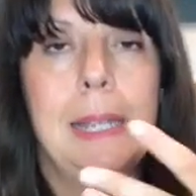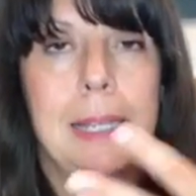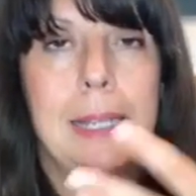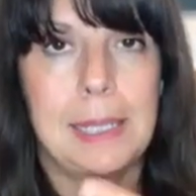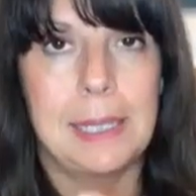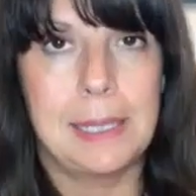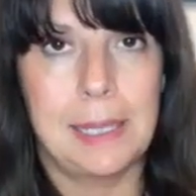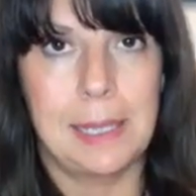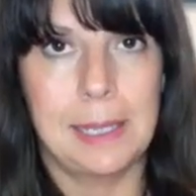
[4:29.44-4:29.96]

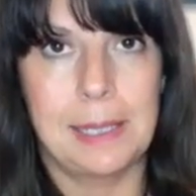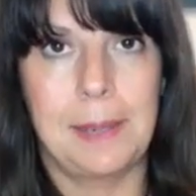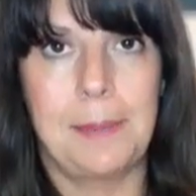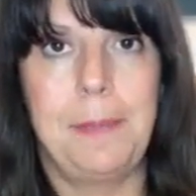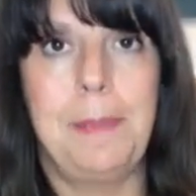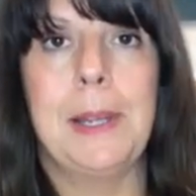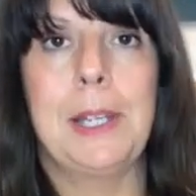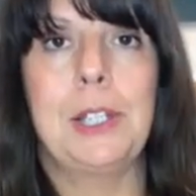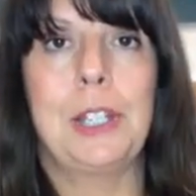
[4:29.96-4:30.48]
this is the
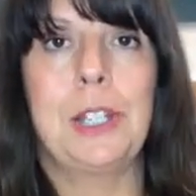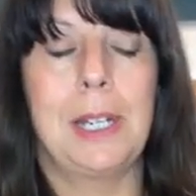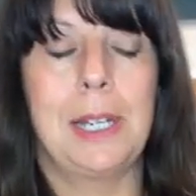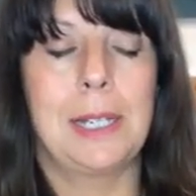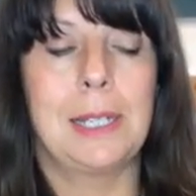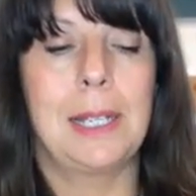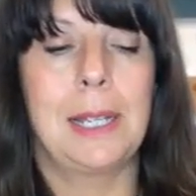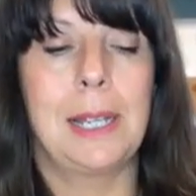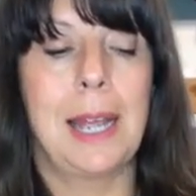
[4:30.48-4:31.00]
submission
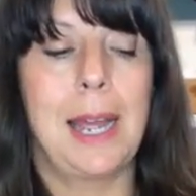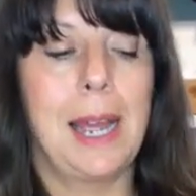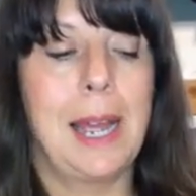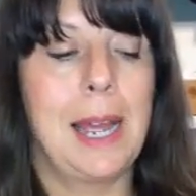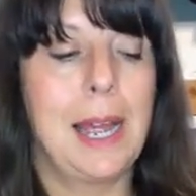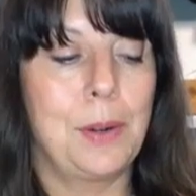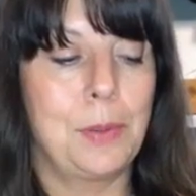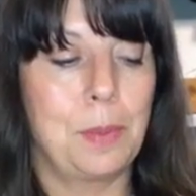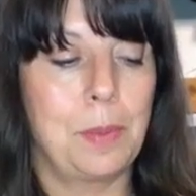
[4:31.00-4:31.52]
into the
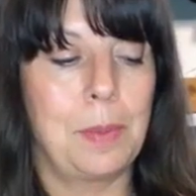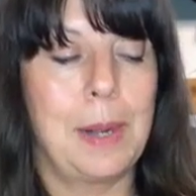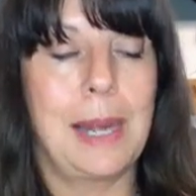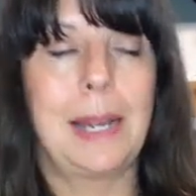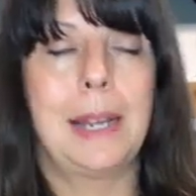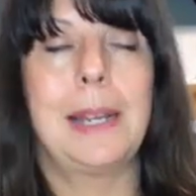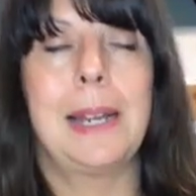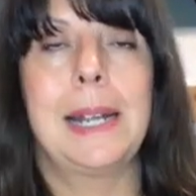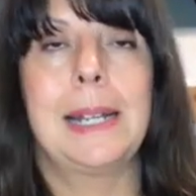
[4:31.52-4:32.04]
heart,
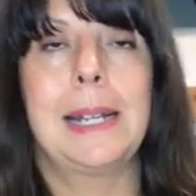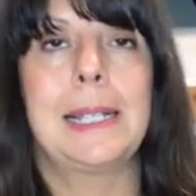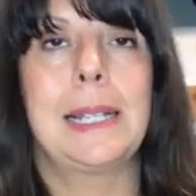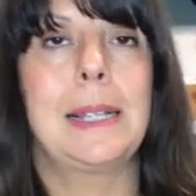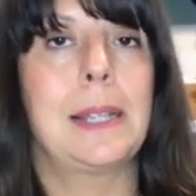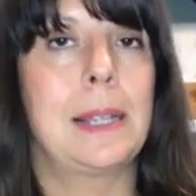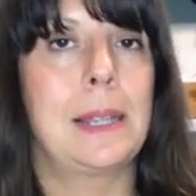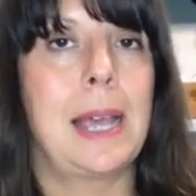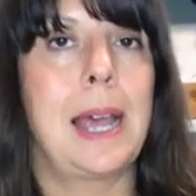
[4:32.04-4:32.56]

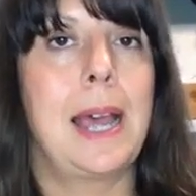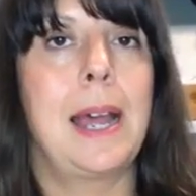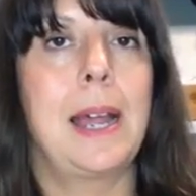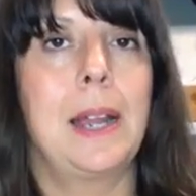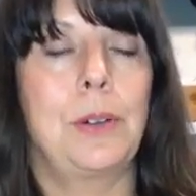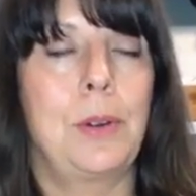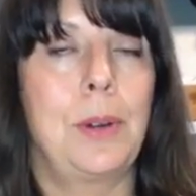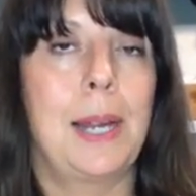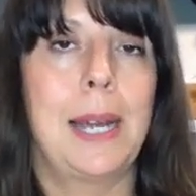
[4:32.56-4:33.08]
recognizing that the
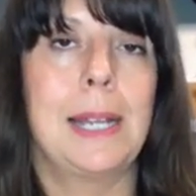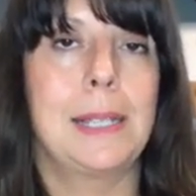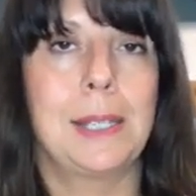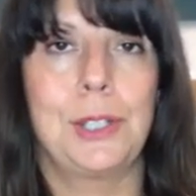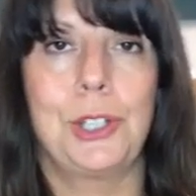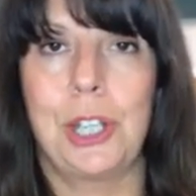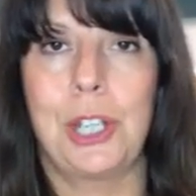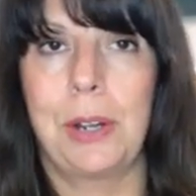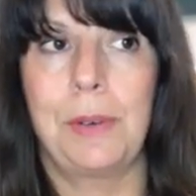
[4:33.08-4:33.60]
heart creates
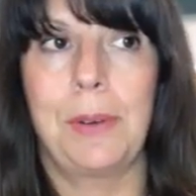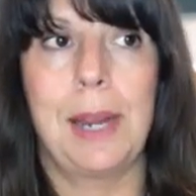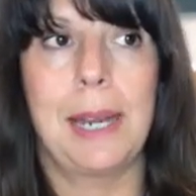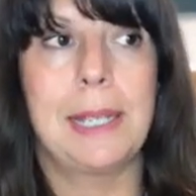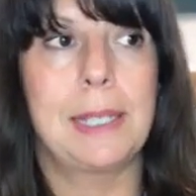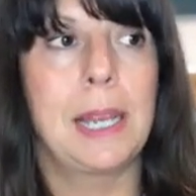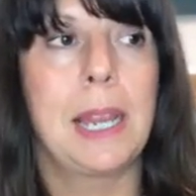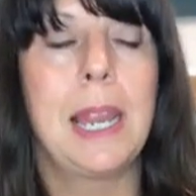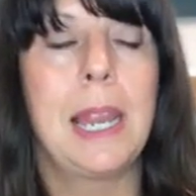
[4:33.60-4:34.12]
and
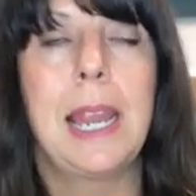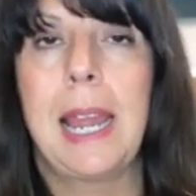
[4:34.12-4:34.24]
generates